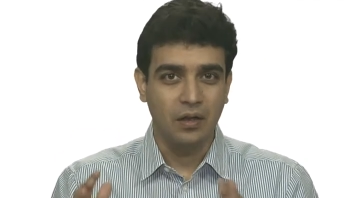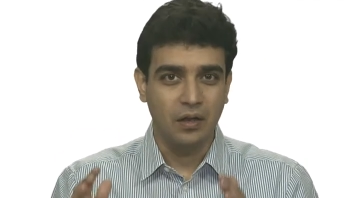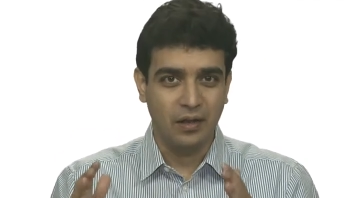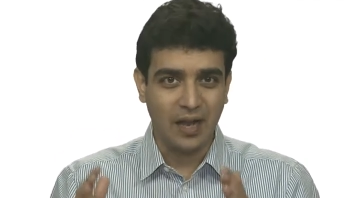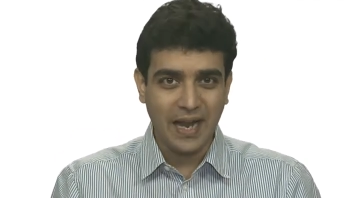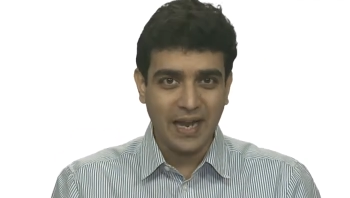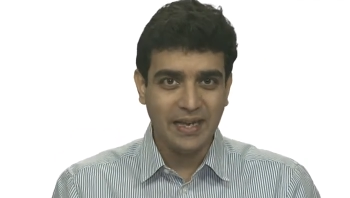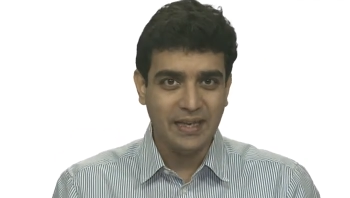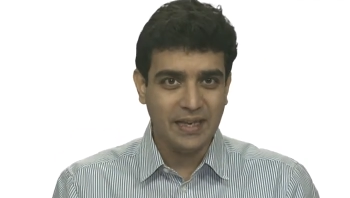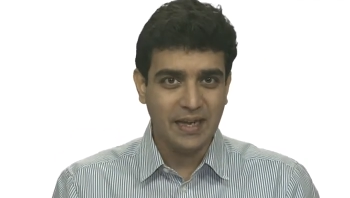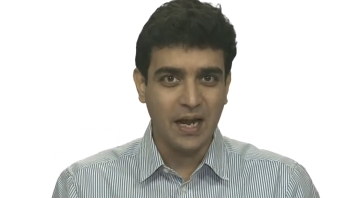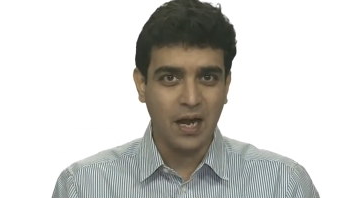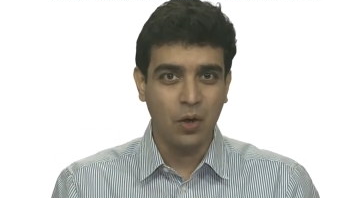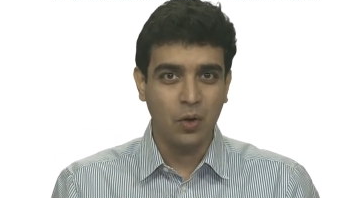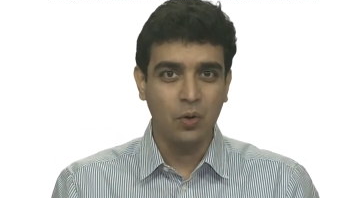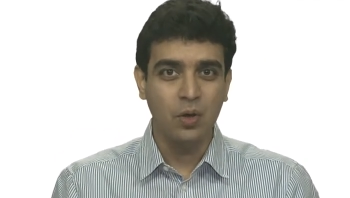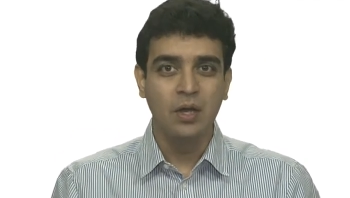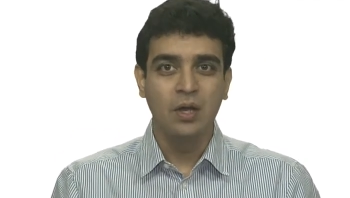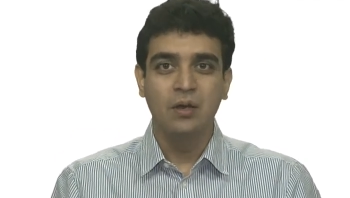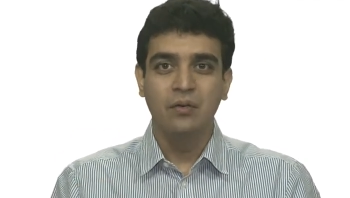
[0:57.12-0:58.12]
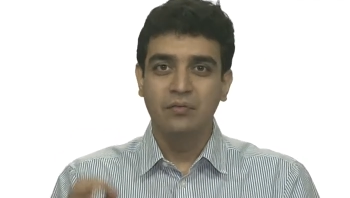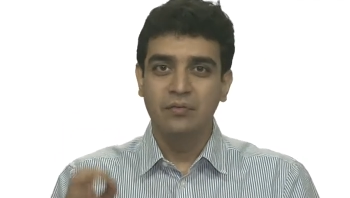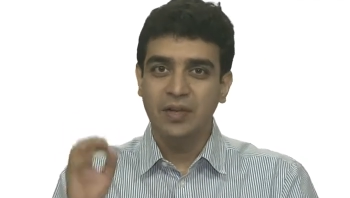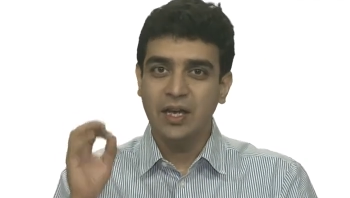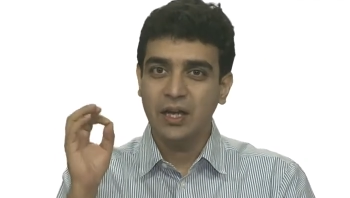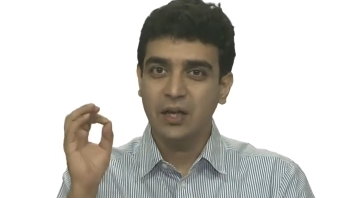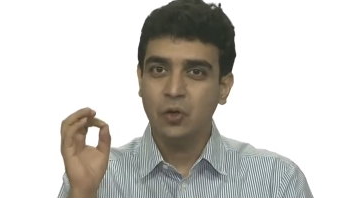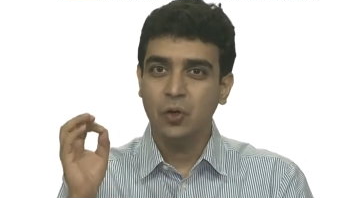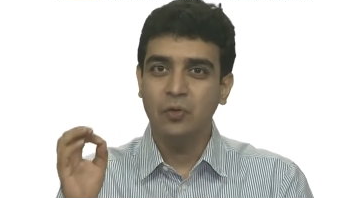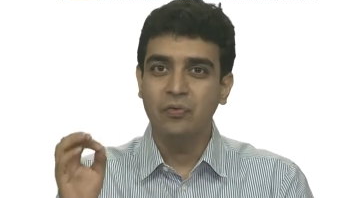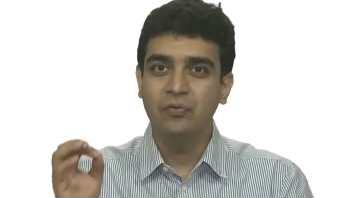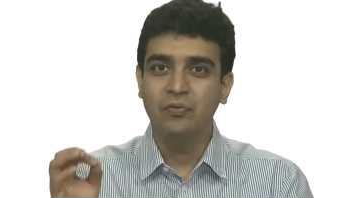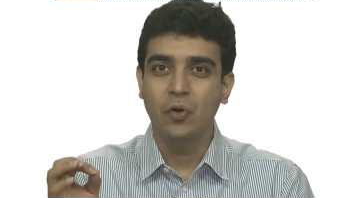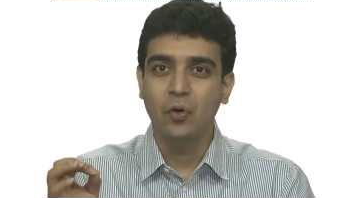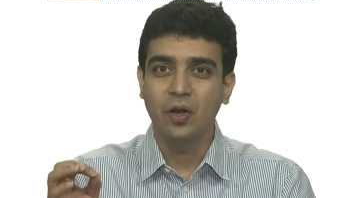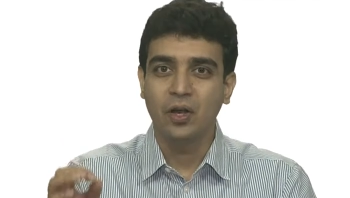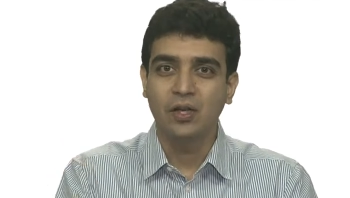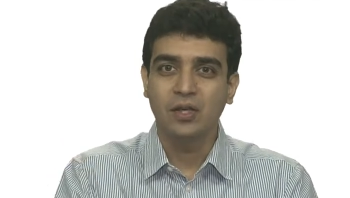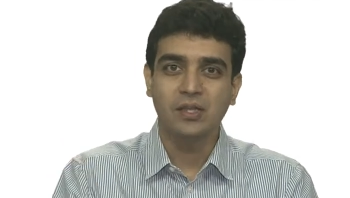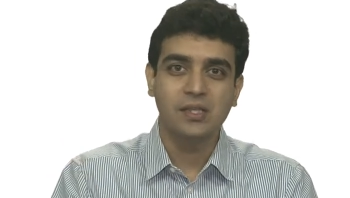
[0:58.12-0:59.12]
Right now, we are going to
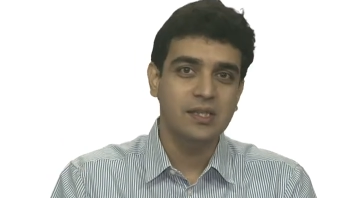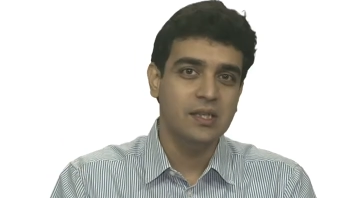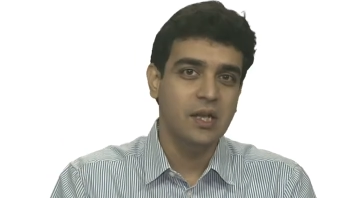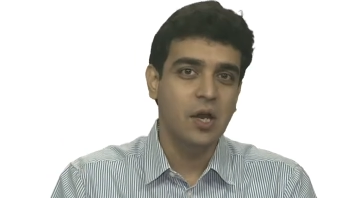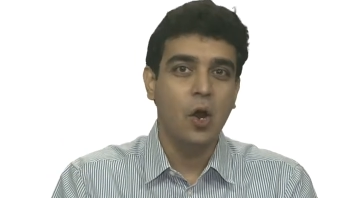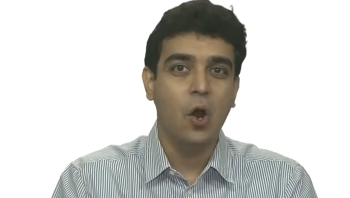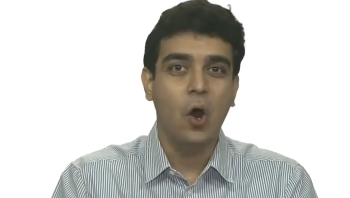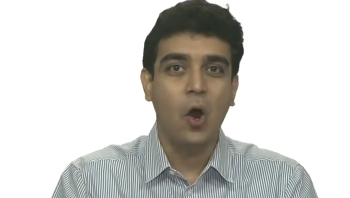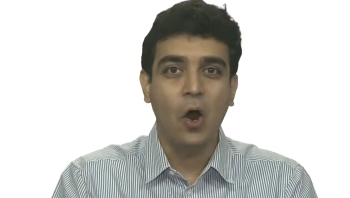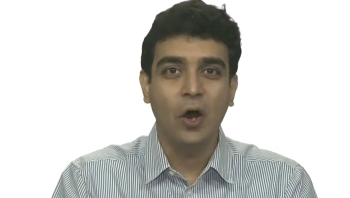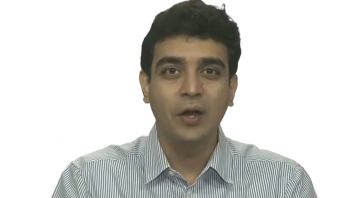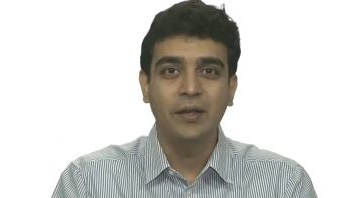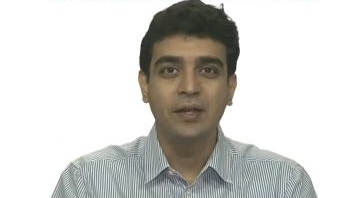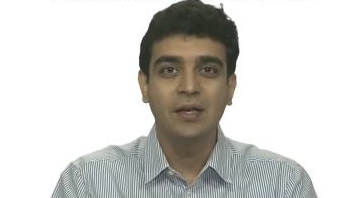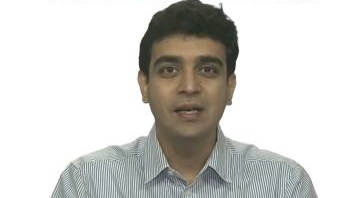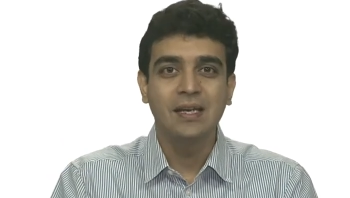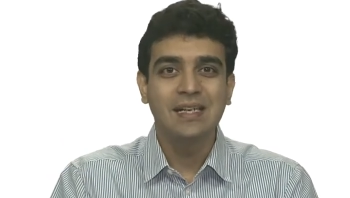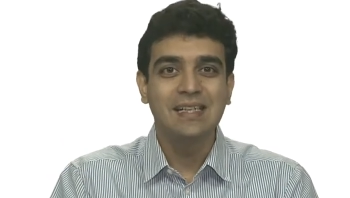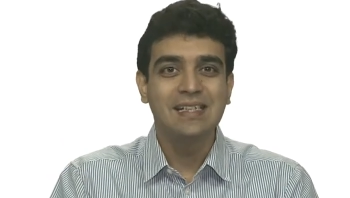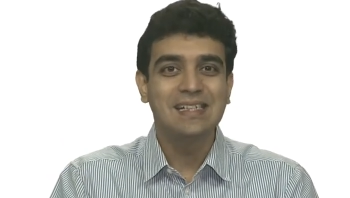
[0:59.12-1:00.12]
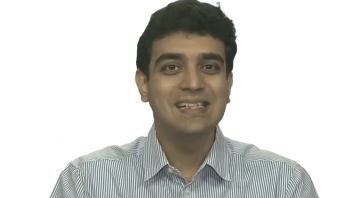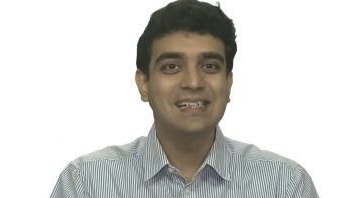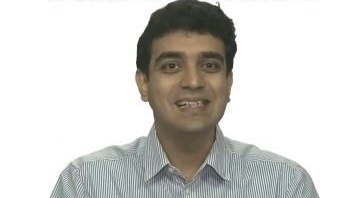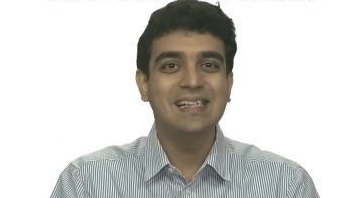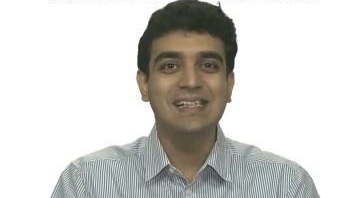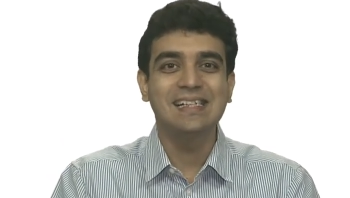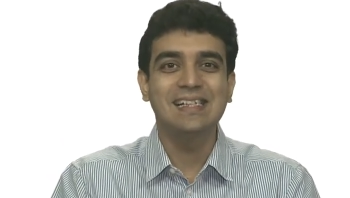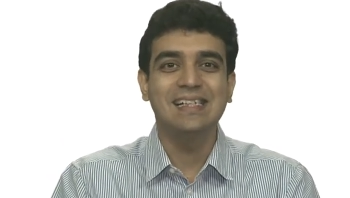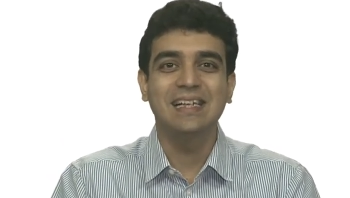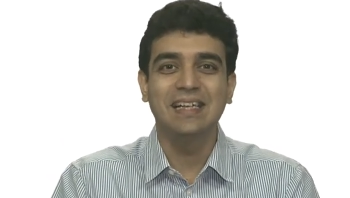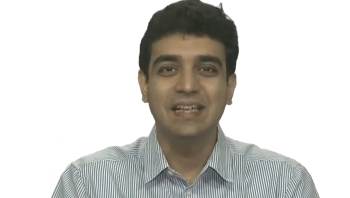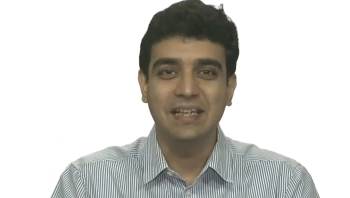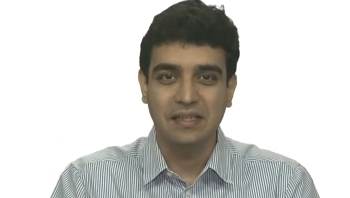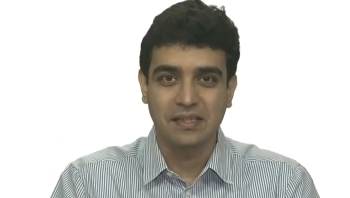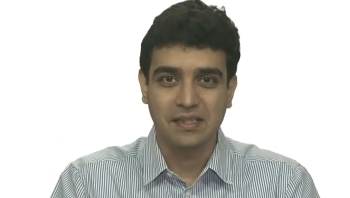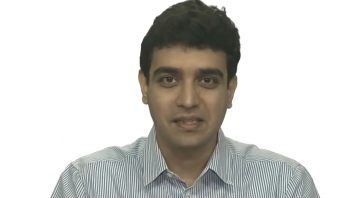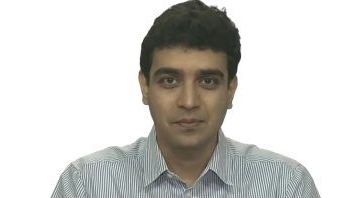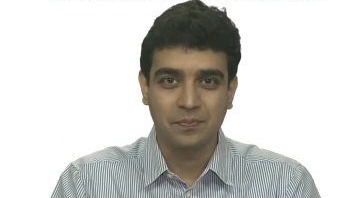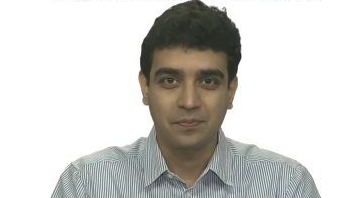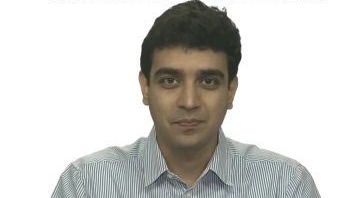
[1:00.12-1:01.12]
focus on
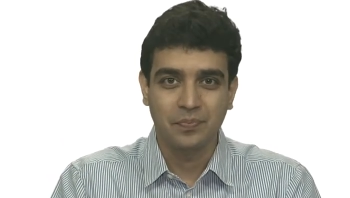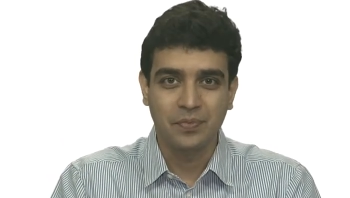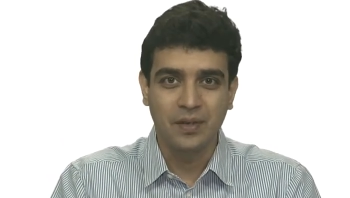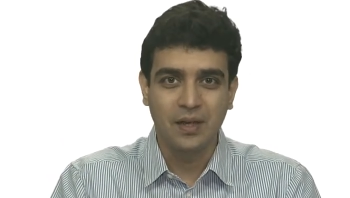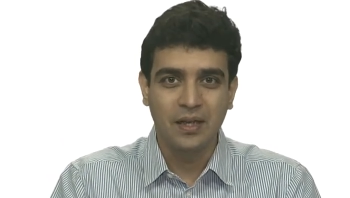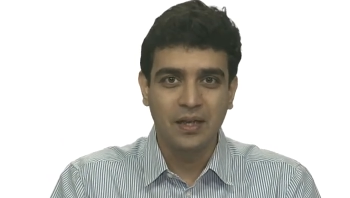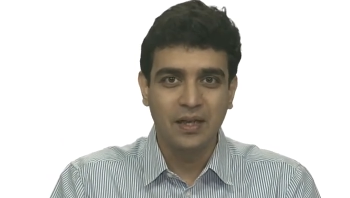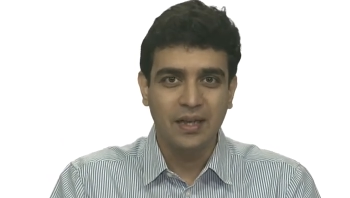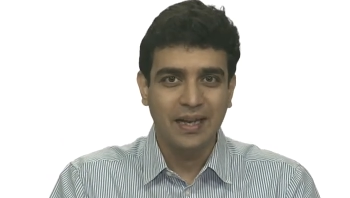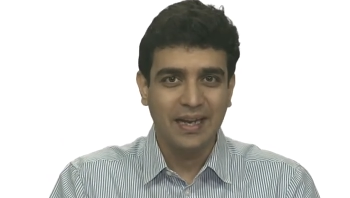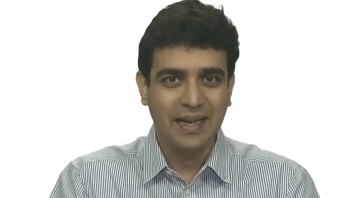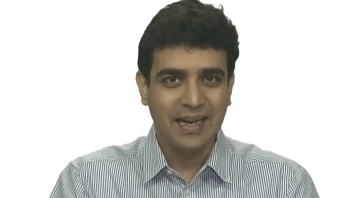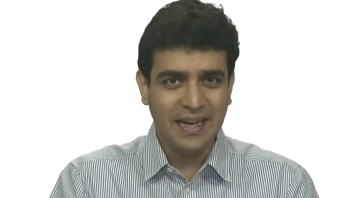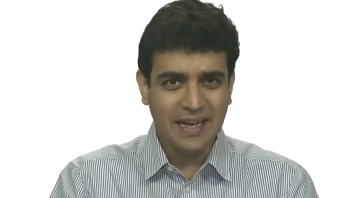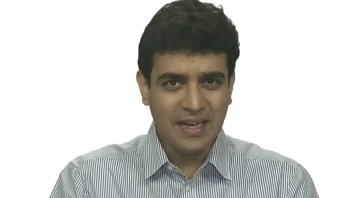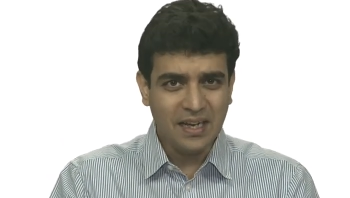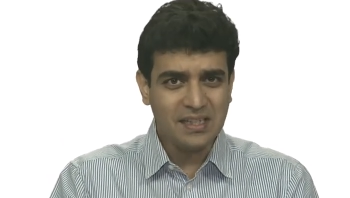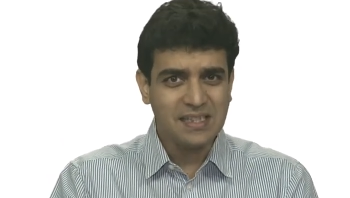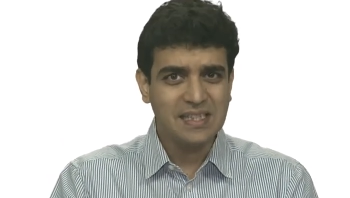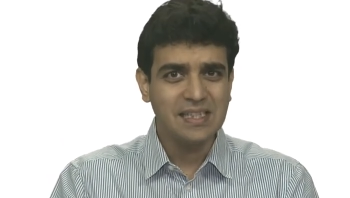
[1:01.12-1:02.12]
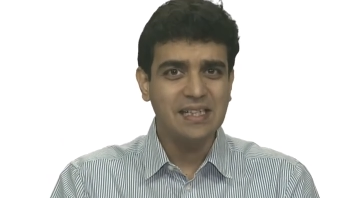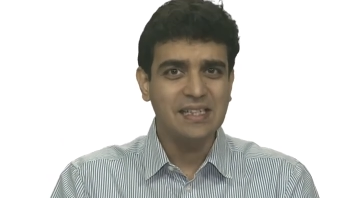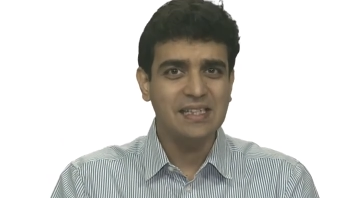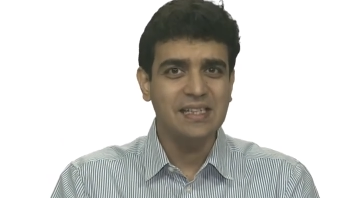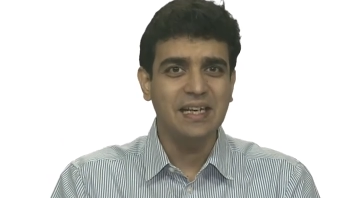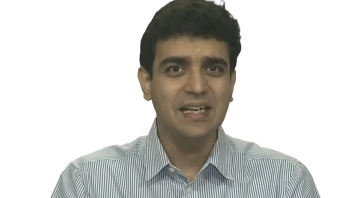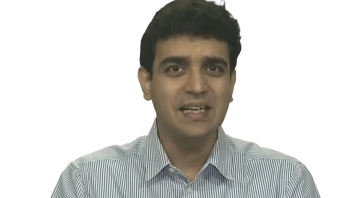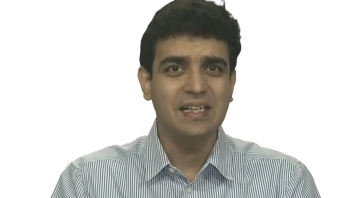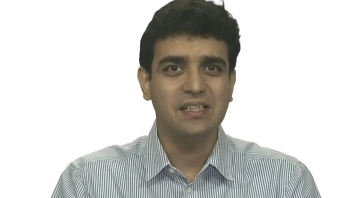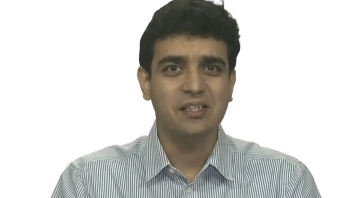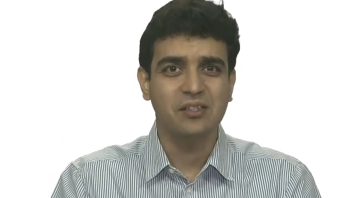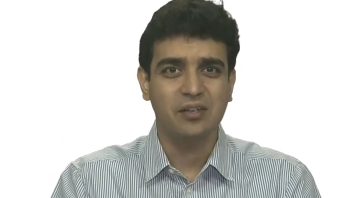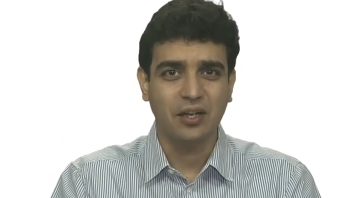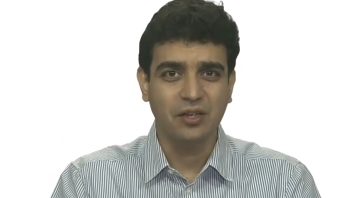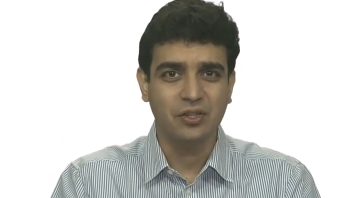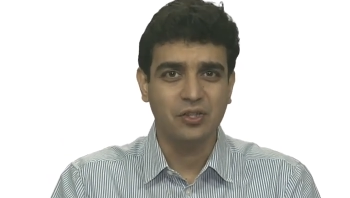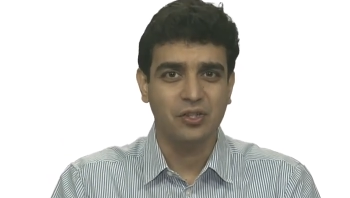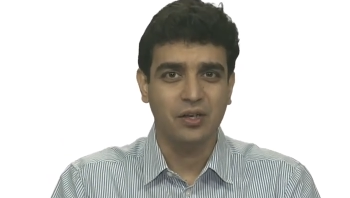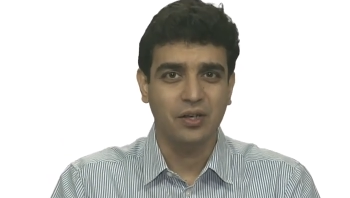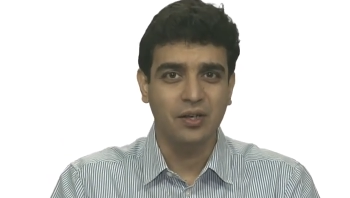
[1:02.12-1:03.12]
CCDs. In a CCD
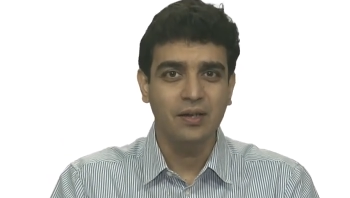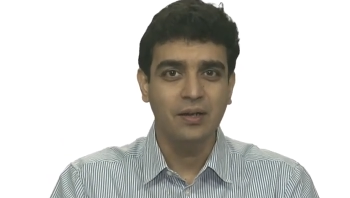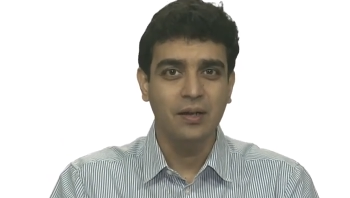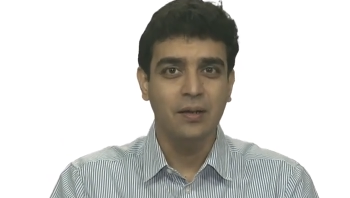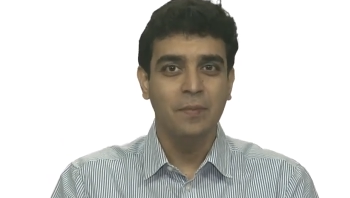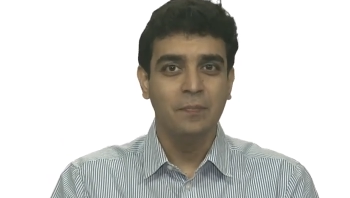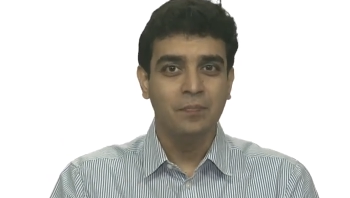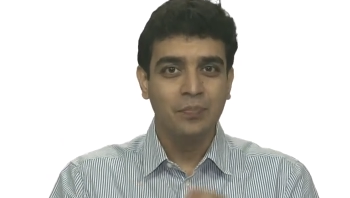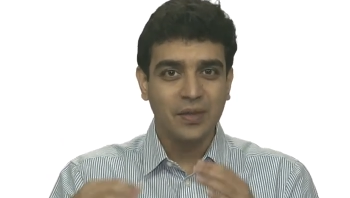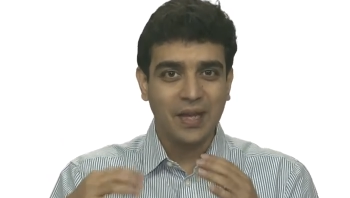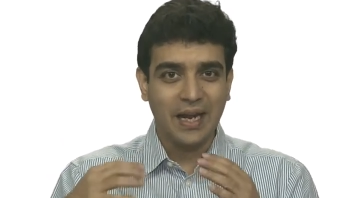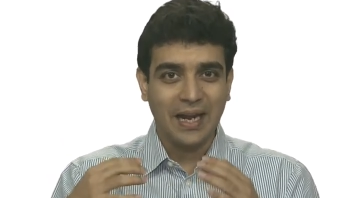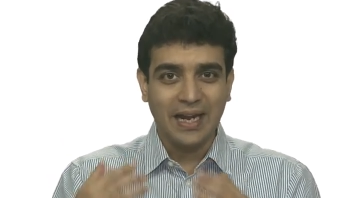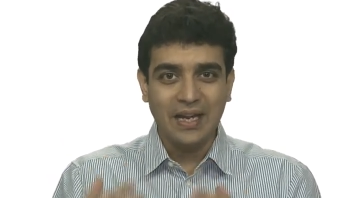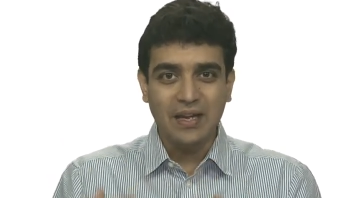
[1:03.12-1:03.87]
structure, the